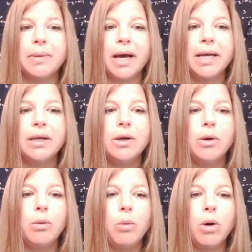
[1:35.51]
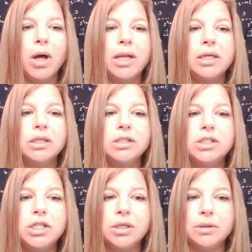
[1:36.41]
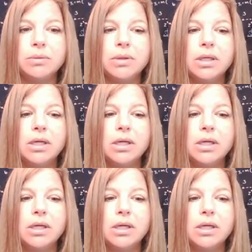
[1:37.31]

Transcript: by. 1, 2.